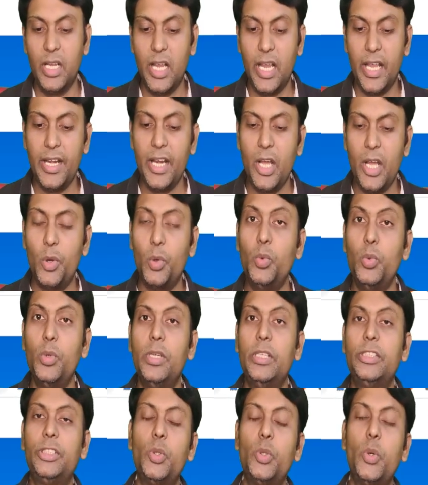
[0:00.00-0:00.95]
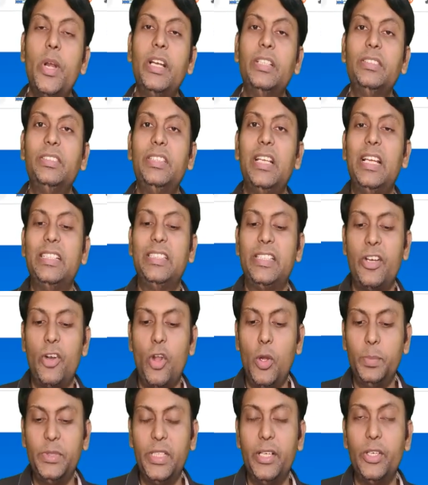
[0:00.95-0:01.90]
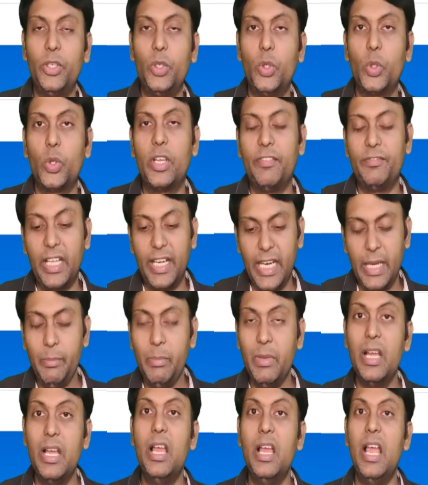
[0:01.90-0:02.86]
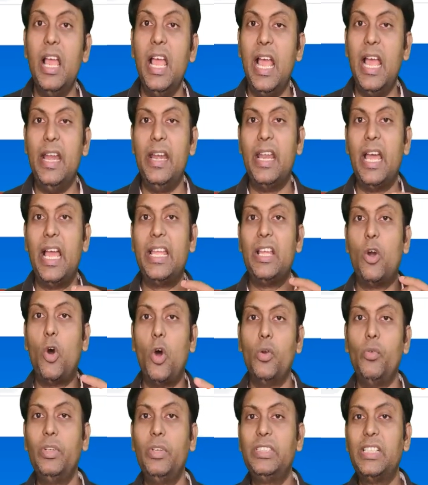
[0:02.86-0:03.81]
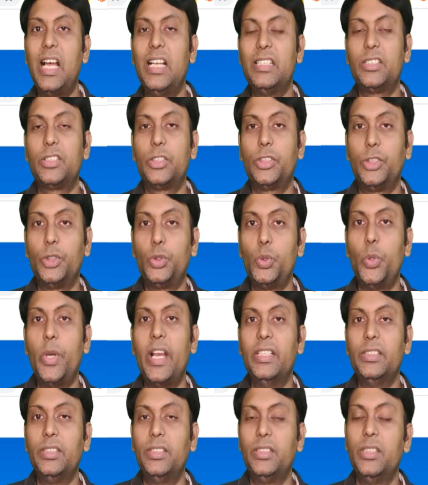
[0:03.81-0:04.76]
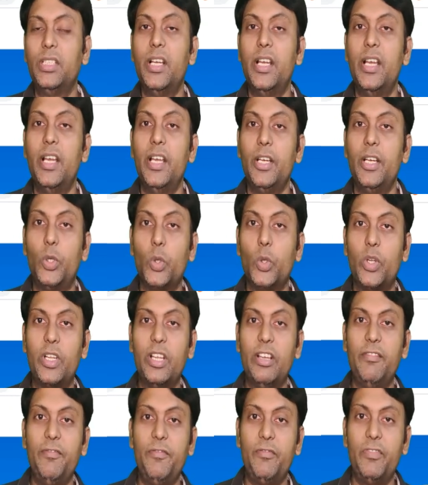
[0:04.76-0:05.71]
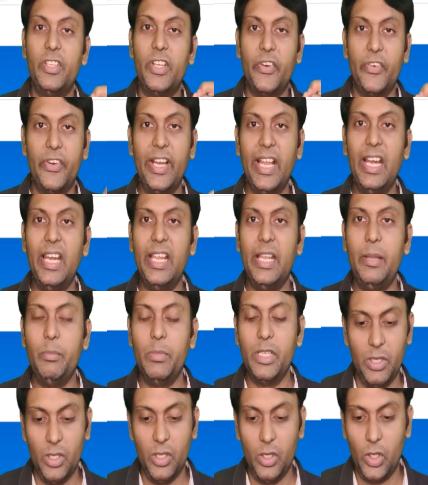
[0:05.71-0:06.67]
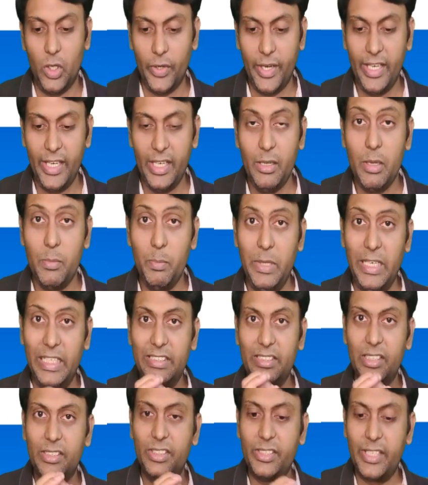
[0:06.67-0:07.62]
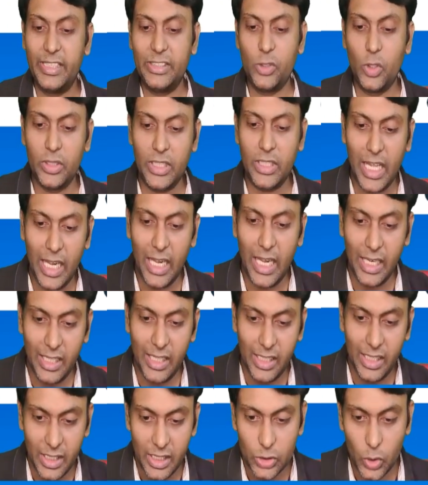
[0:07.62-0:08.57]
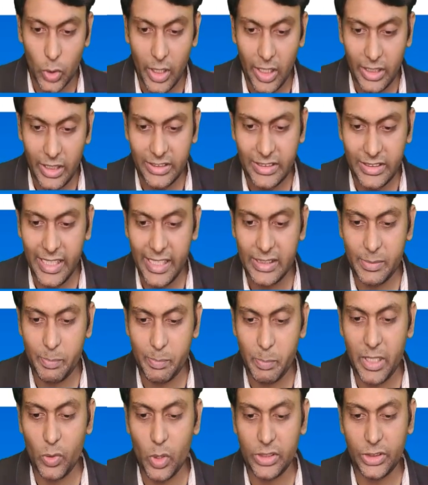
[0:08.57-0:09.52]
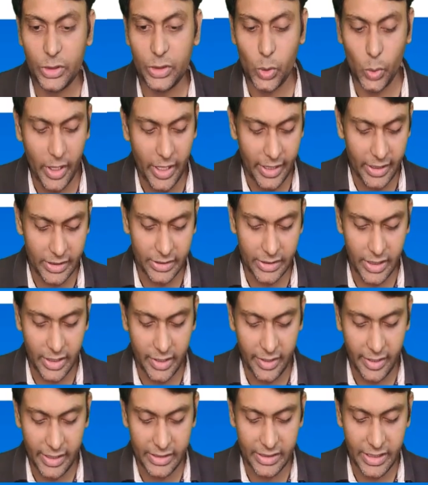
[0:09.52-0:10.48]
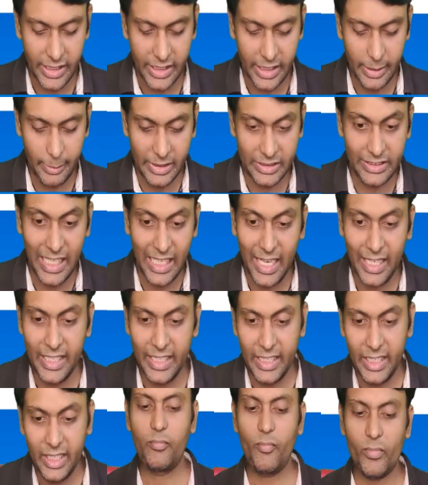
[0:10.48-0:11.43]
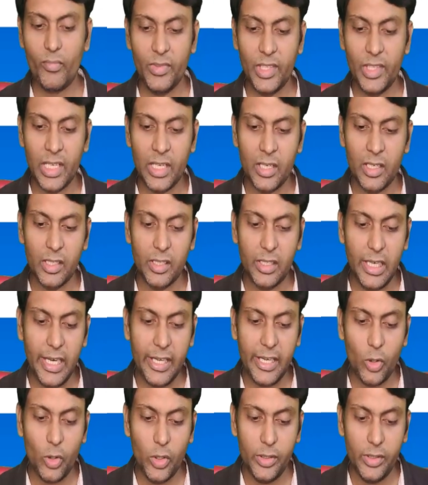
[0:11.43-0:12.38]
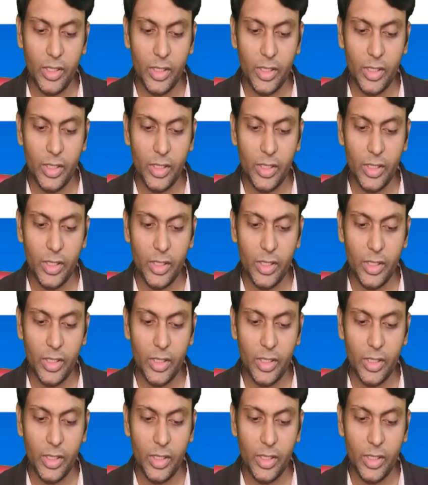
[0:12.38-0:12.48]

and now students has an option to give the name, and I always ask students to give their real name. Alright, please stress on that. So let's say a particular student is there, his name is Sandy. Click on